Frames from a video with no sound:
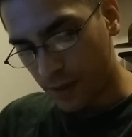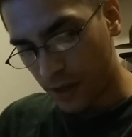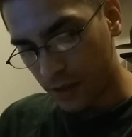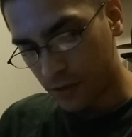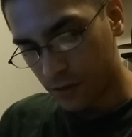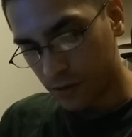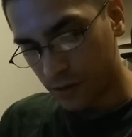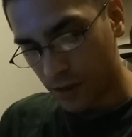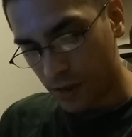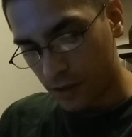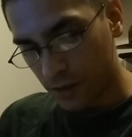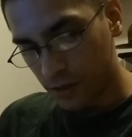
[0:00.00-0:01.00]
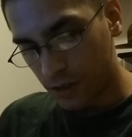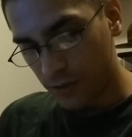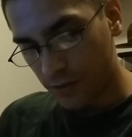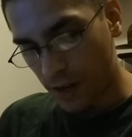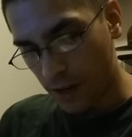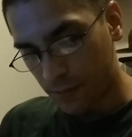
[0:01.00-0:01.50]
Pichol, the
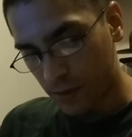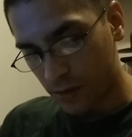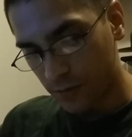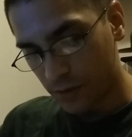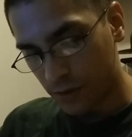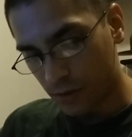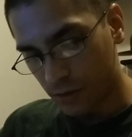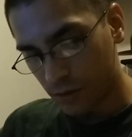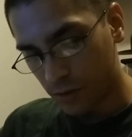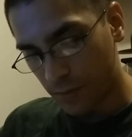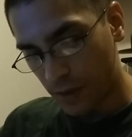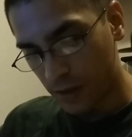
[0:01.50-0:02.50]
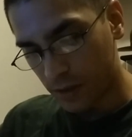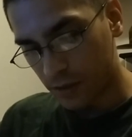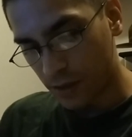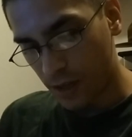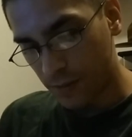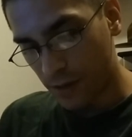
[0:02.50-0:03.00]
chief captain of his host, spake
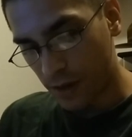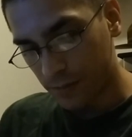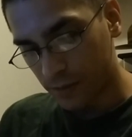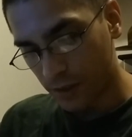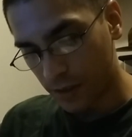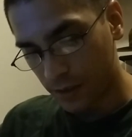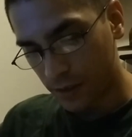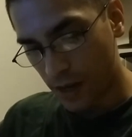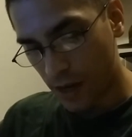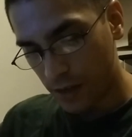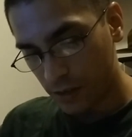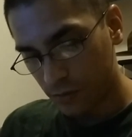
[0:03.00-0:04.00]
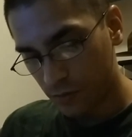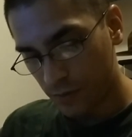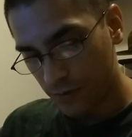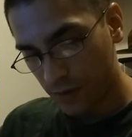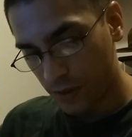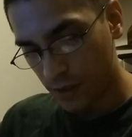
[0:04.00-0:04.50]
unto Abraham, saying, God is
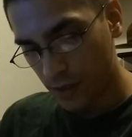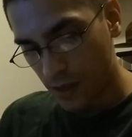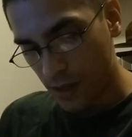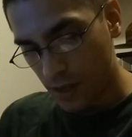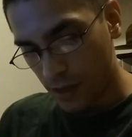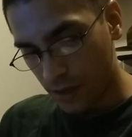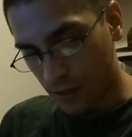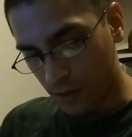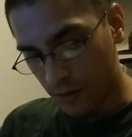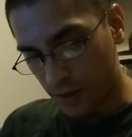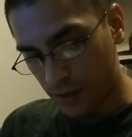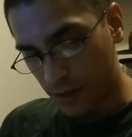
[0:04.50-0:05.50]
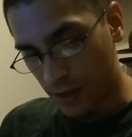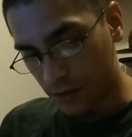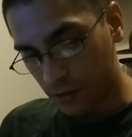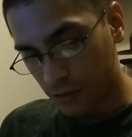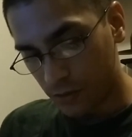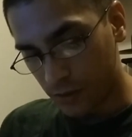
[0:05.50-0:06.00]
with thee, in all that
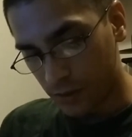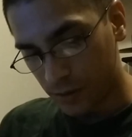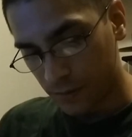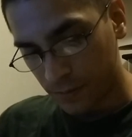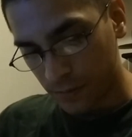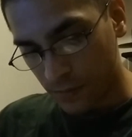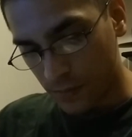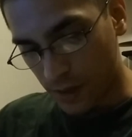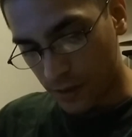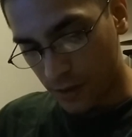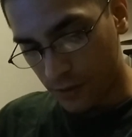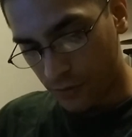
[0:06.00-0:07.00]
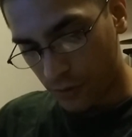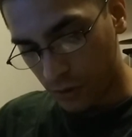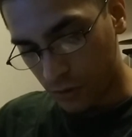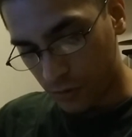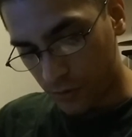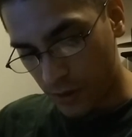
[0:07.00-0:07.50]
thou doest. Now
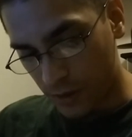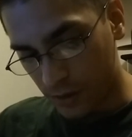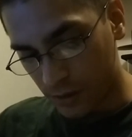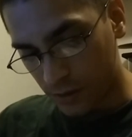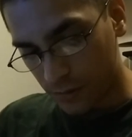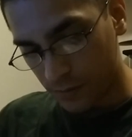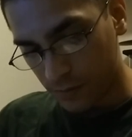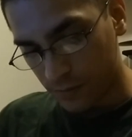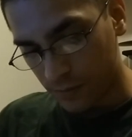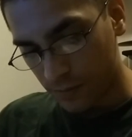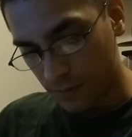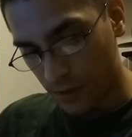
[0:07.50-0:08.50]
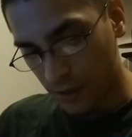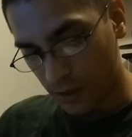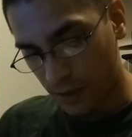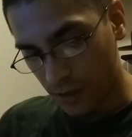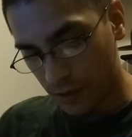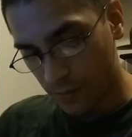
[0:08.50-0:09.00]
therefore swear unto me
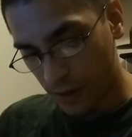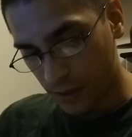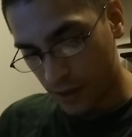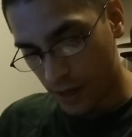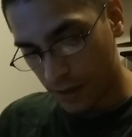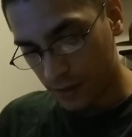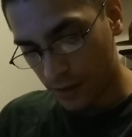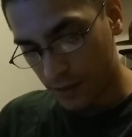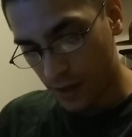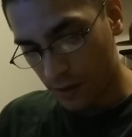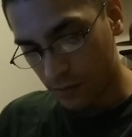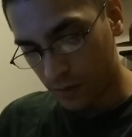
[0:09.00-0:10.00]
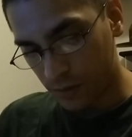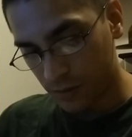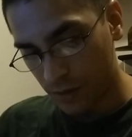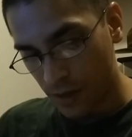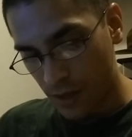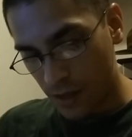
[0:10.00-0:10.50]
here by God that thou wilt